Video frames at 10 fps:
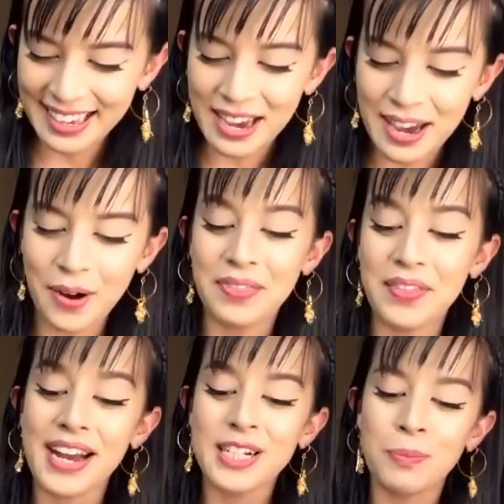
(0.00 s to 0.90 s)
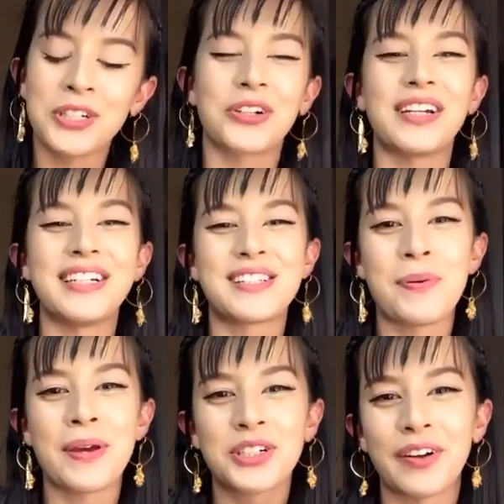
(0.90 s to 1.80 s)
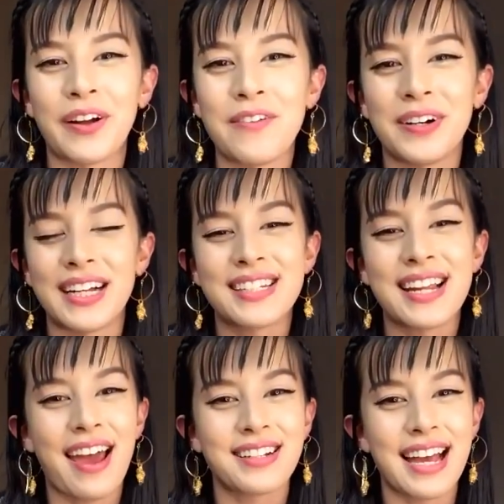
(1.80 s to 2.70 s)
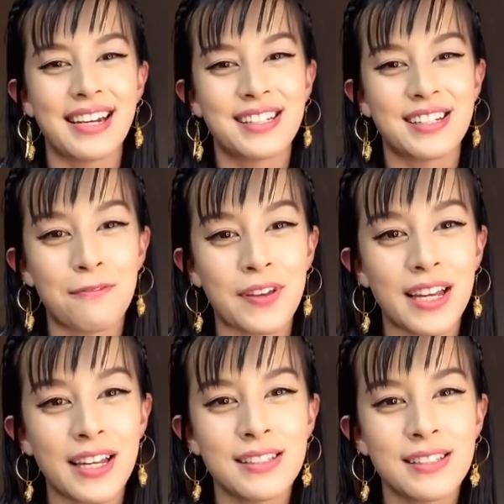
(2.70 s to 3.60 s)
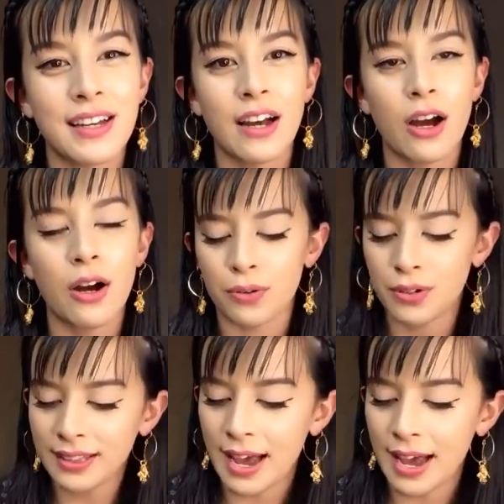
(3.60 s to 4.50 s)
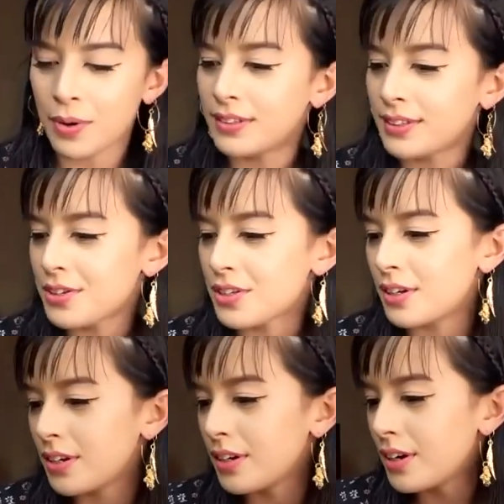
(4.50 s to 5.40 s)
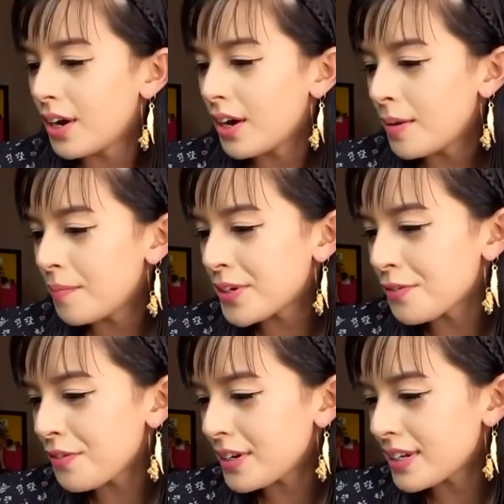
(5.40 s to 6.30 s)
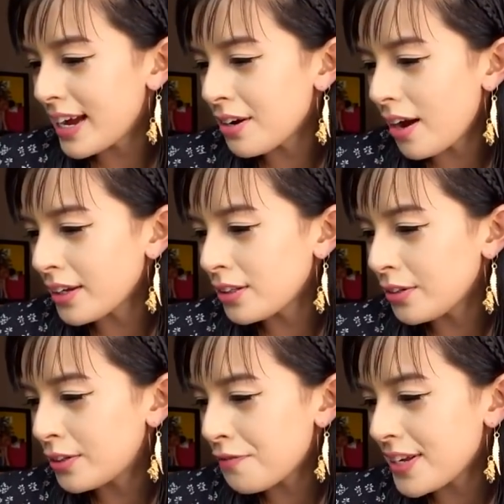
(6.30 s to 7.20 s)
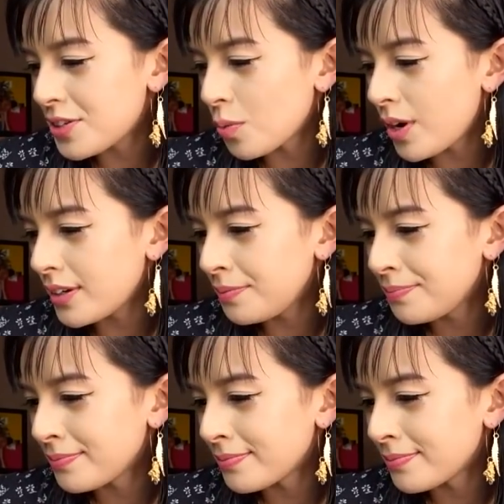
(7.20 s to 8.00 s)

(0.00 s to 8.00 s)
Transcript: Oh, and the next picture is a picture of a, a Tang Dynasty feast. Oh, not that oh. one. There's a, there's a. Did I not include the feast one?